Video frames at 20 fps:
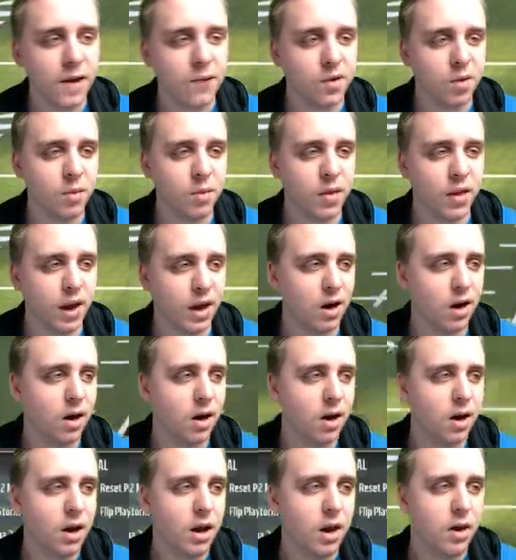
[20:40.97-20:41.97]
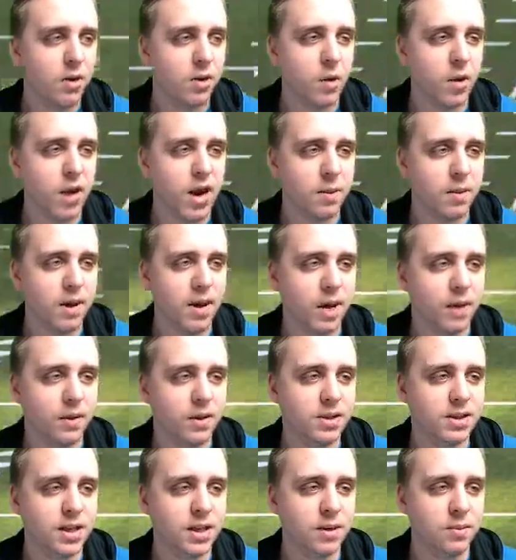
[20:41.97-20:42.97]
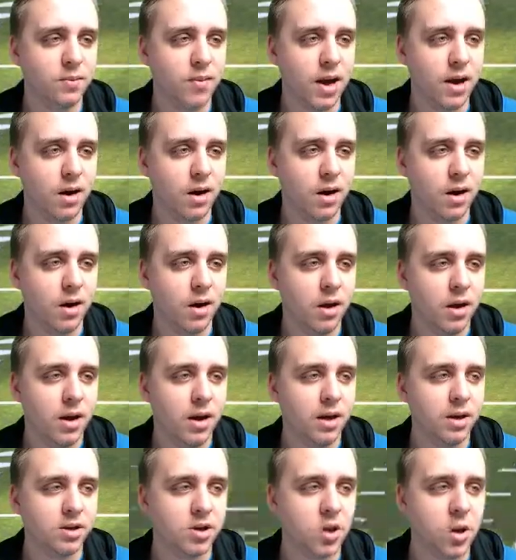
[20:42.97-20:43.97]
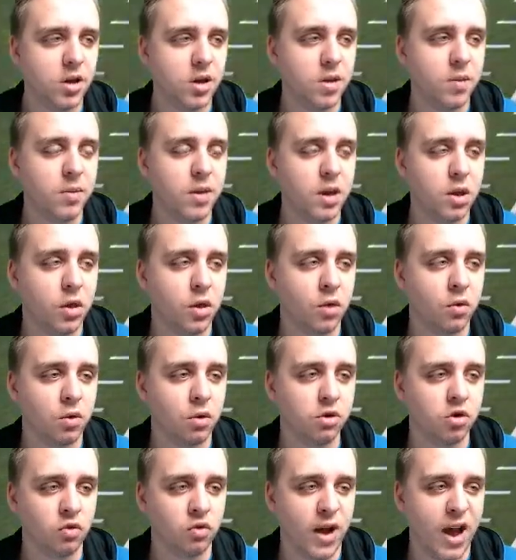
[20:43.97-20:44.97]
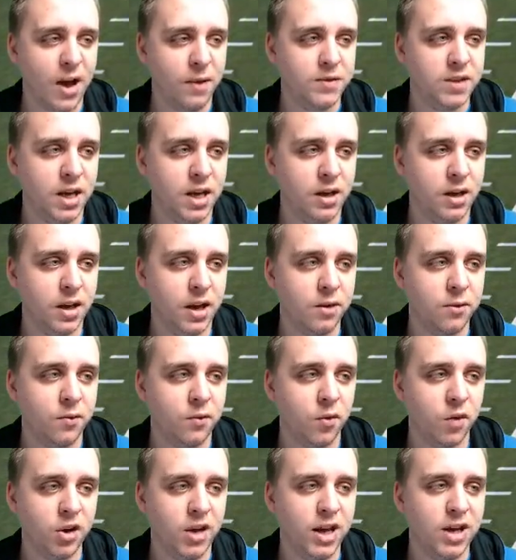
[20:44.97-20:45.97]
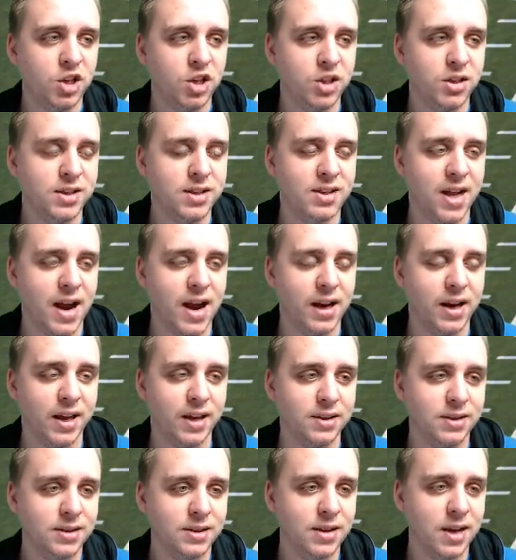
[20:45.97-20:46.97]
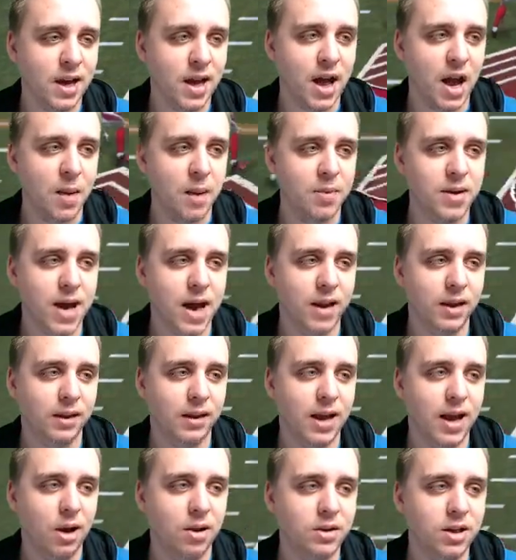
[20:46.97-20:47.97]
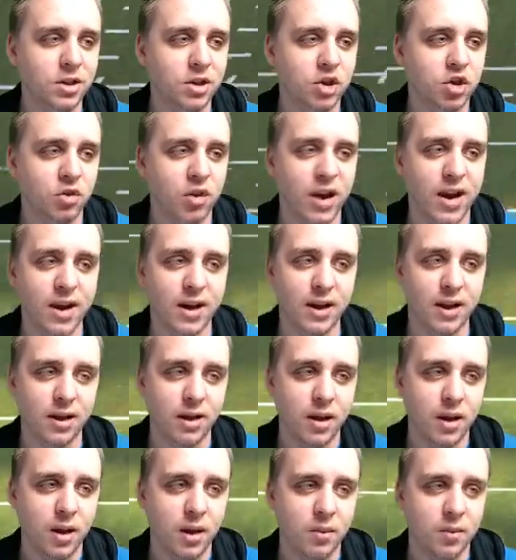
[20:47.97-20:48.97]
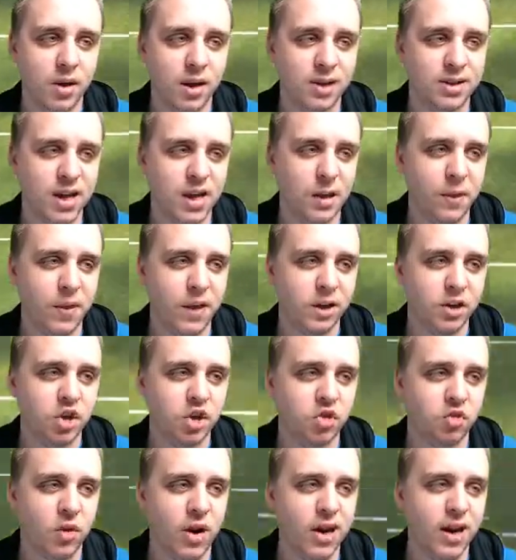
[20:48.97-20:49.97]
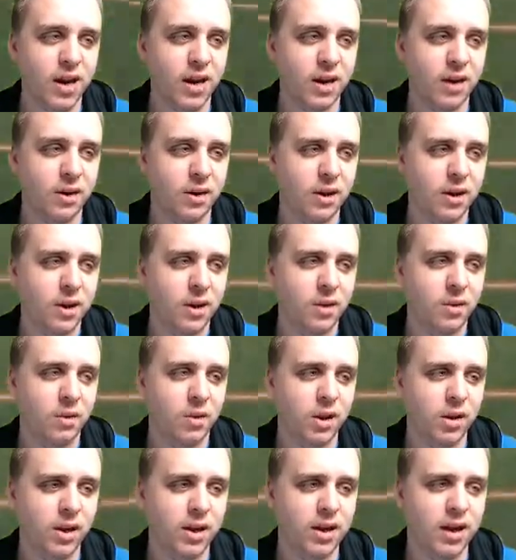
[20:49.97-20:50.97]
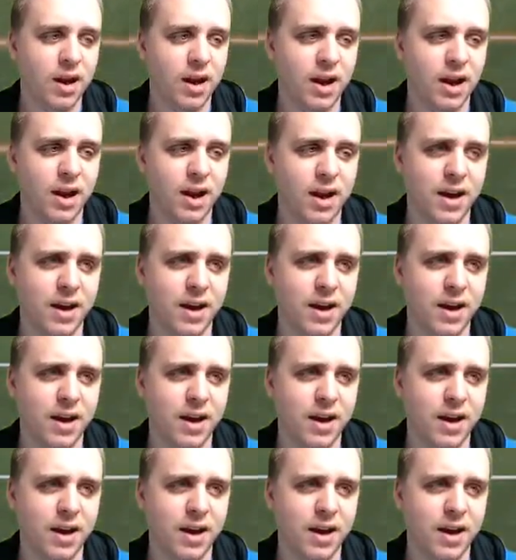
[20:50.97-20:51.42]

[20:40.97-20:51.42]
And from there, the way I make the team better is going to be through drafting and free agent signings. I'm not allowed to trade because I think trading really,